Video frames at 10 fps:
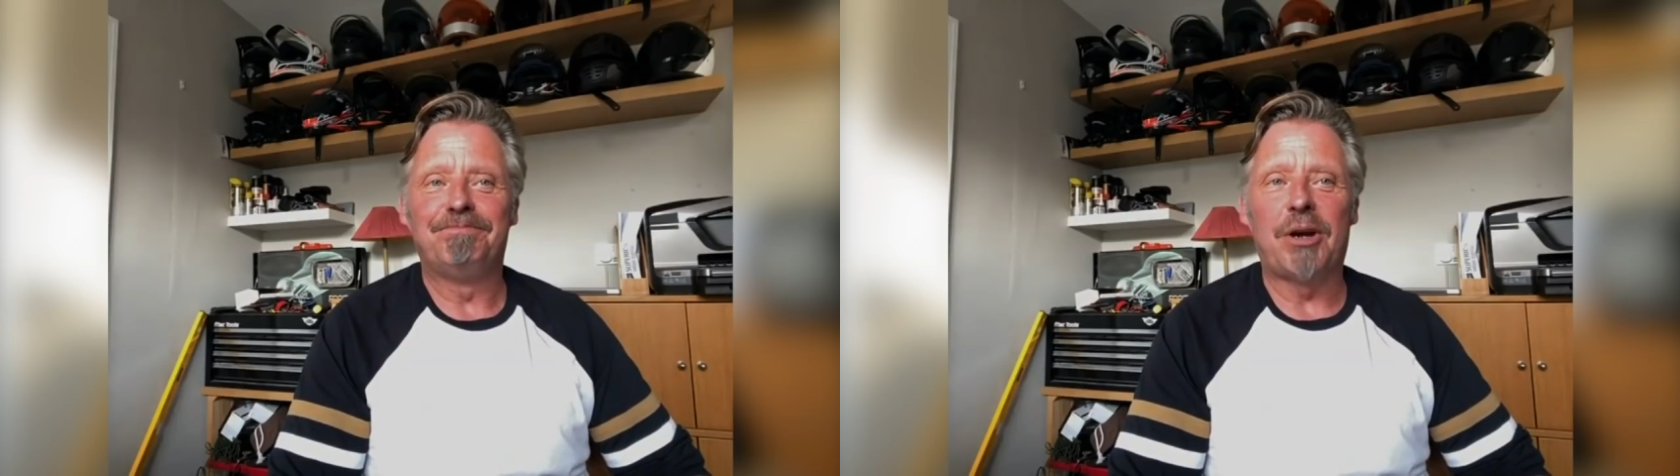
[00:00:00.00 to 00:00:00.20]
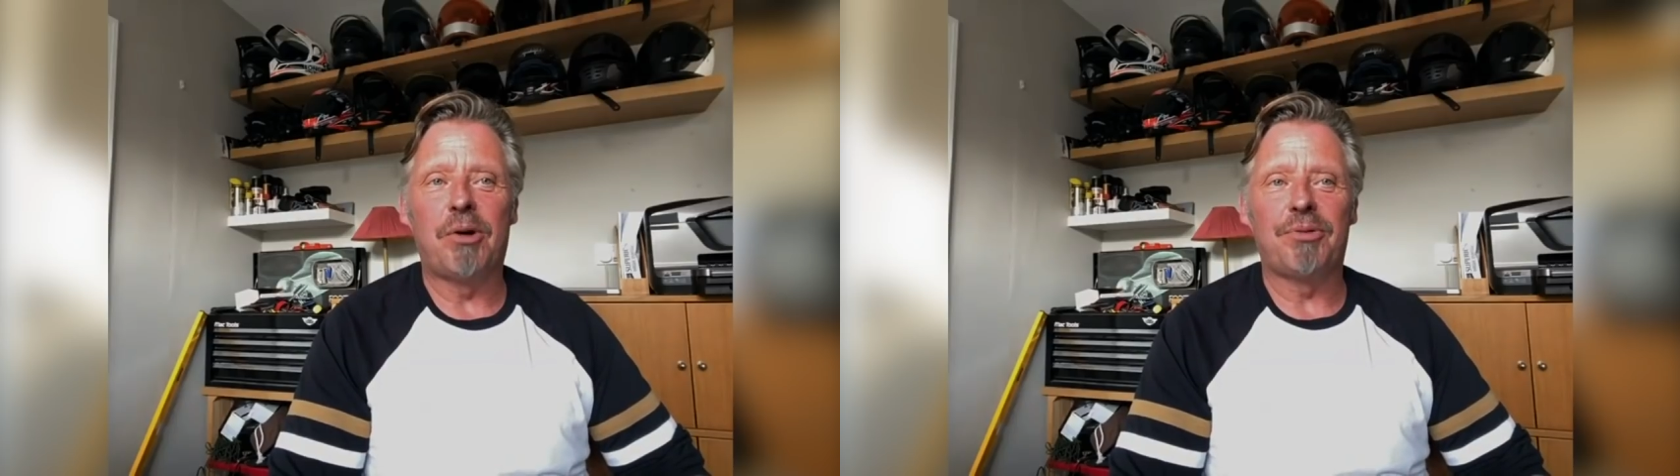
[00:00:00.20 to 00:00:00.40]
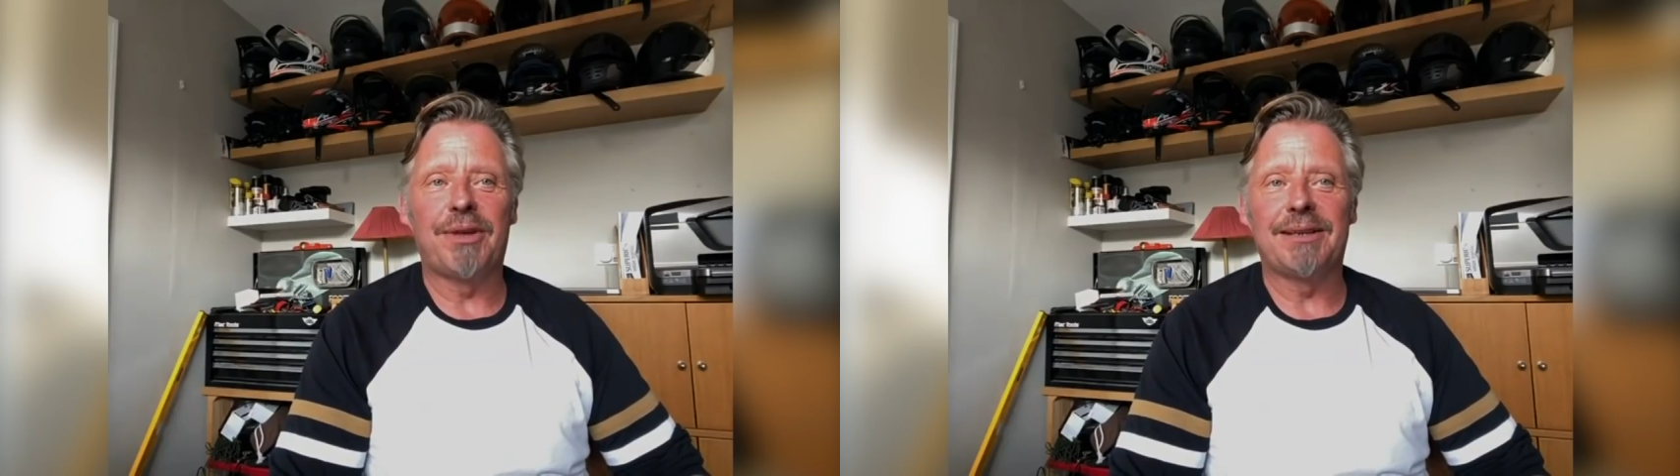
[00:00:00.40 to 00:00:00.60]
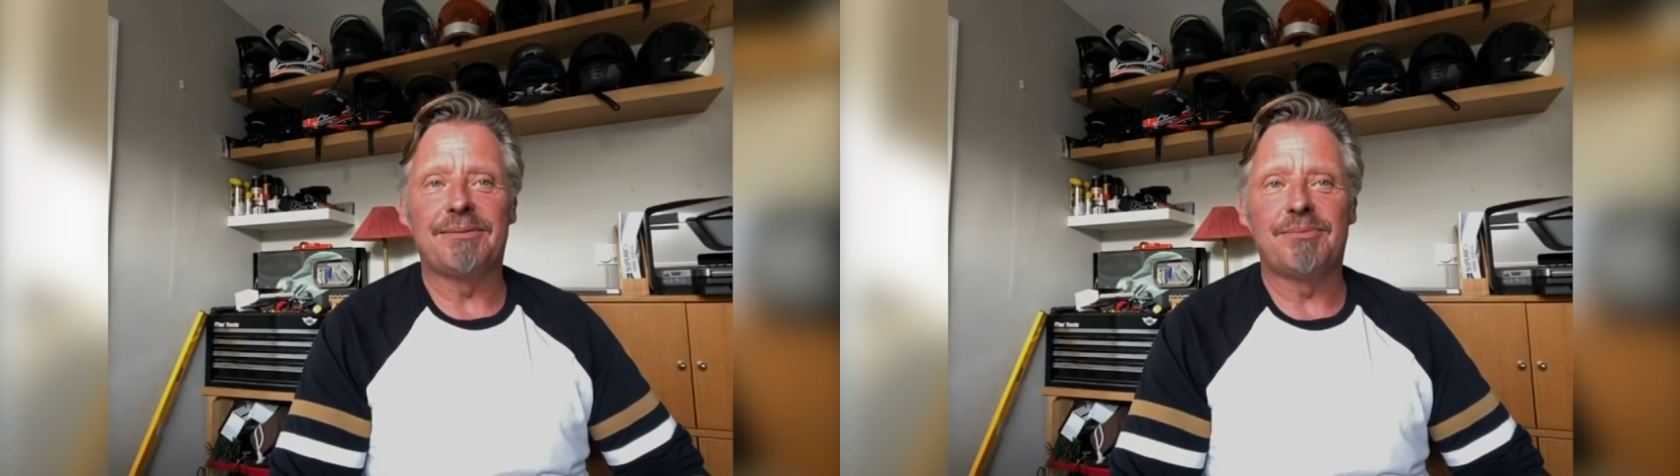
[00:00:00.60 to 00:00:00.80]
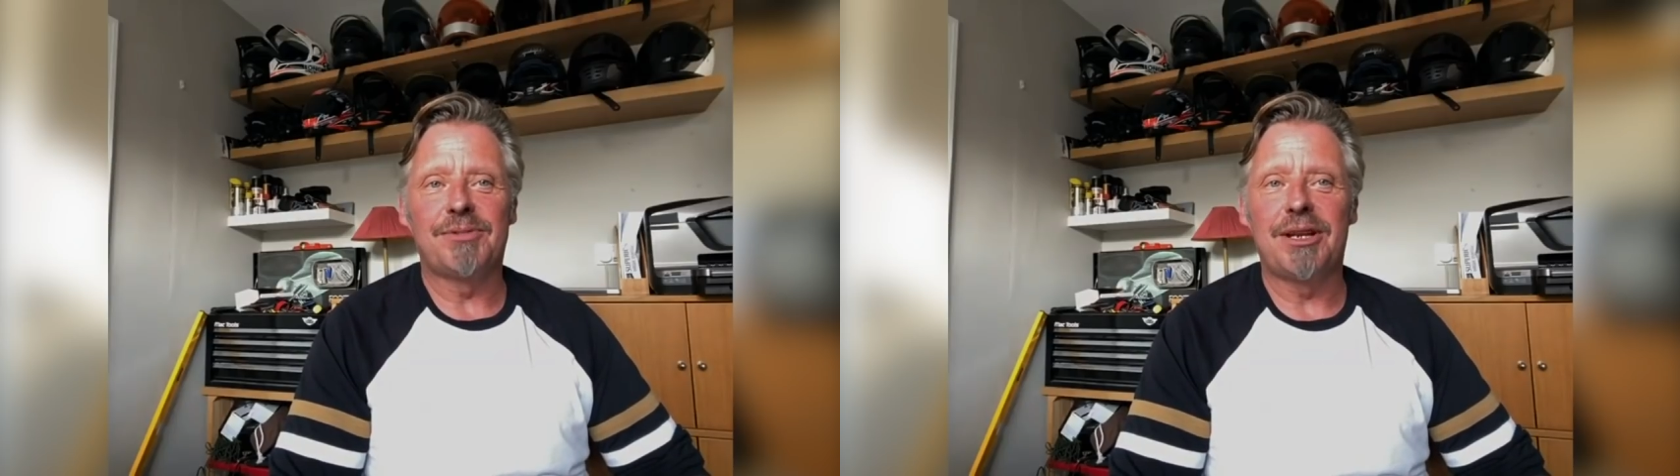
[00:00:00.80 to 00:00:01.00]
whole thing
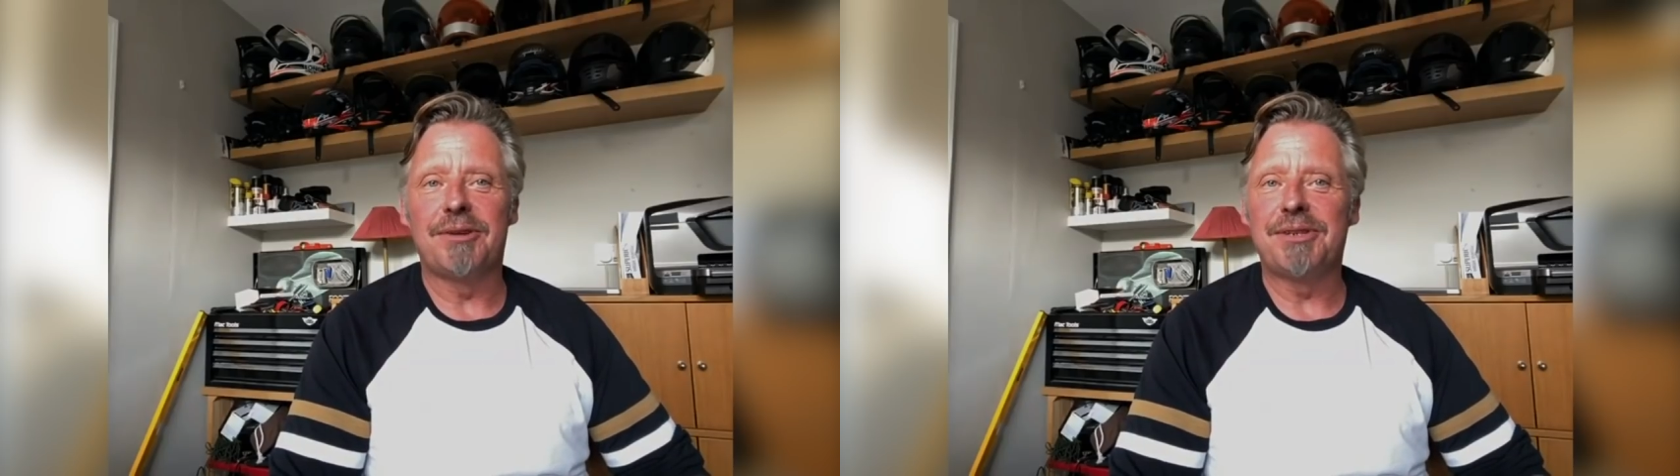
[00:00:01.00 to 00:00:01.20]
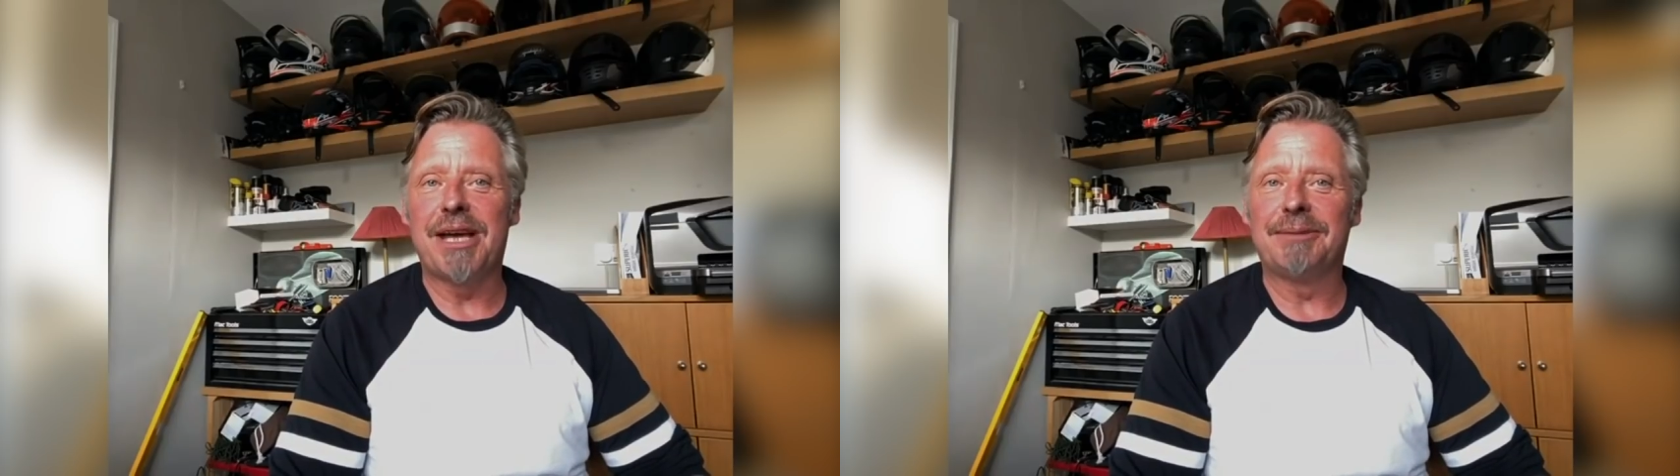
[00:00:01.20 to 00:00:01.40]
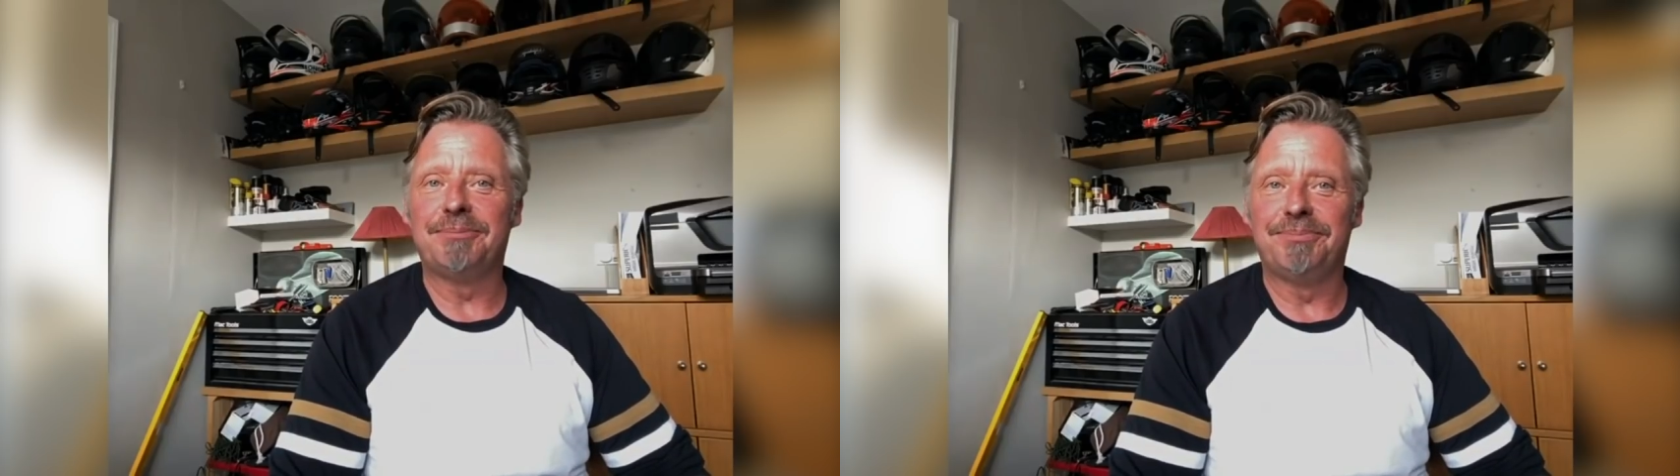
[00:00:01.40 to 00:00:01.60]
slows down.